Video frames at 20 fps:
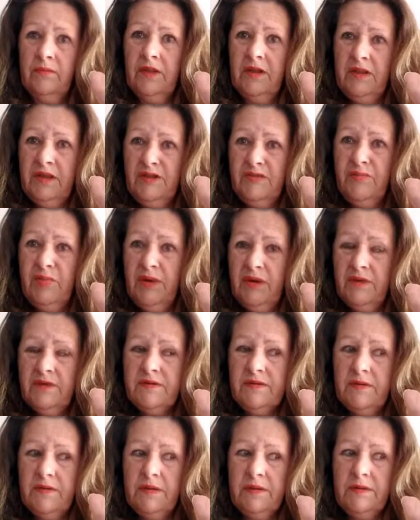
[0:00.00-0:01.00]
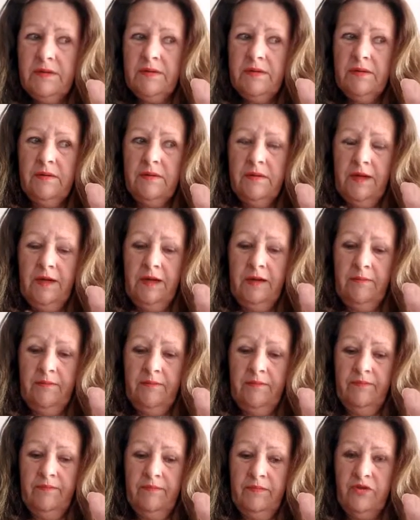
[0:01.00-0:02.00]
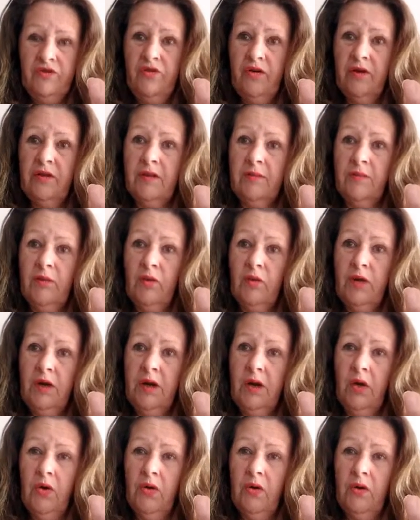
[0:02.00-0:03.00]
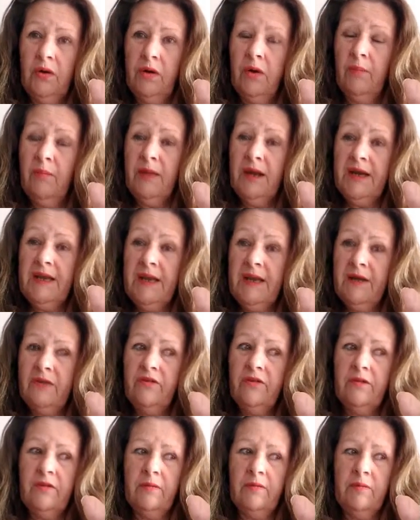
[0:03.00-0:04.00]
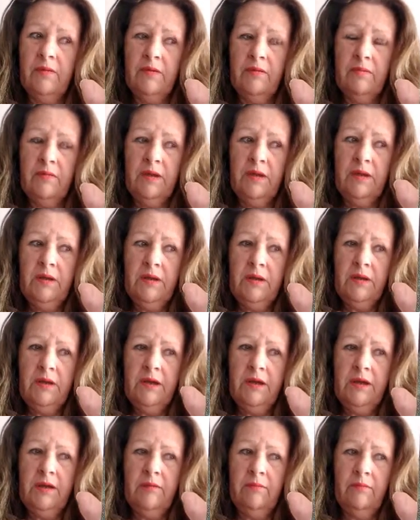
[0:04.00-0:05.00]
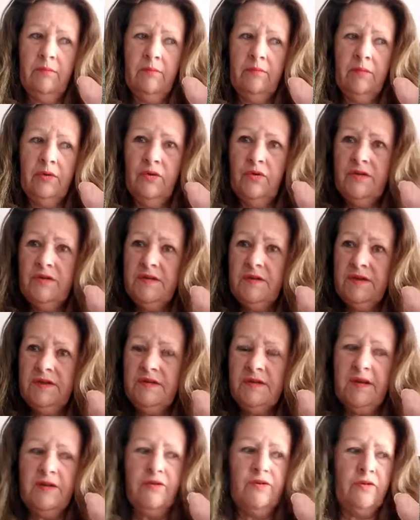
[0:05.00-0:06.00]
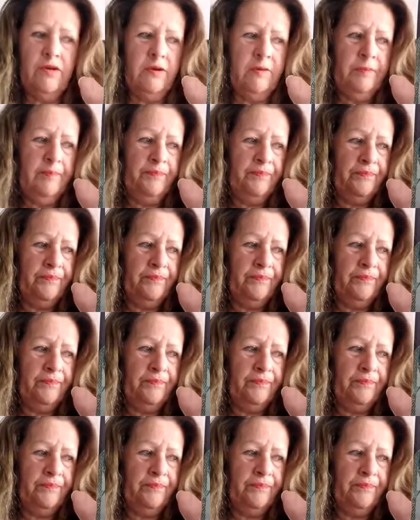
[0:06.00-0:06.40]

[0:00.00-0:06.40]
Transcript: that this person had strung them all along, got money out of them and goods, etc.